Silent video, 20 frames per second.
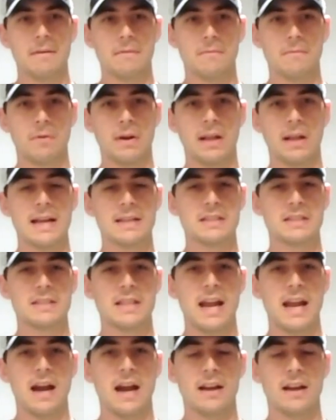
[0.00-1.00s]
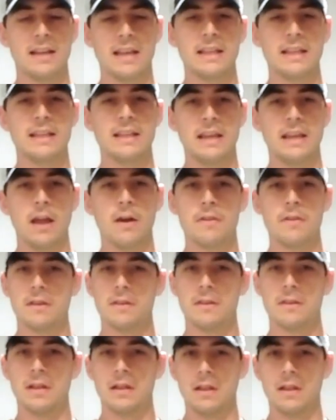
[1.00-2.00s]
realize is there, and then
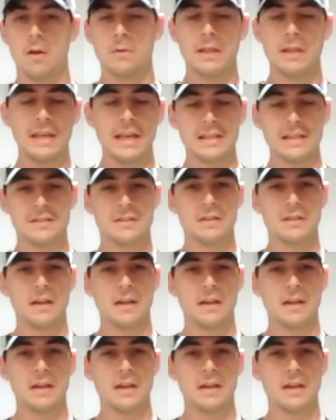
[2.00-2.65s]
the loneliness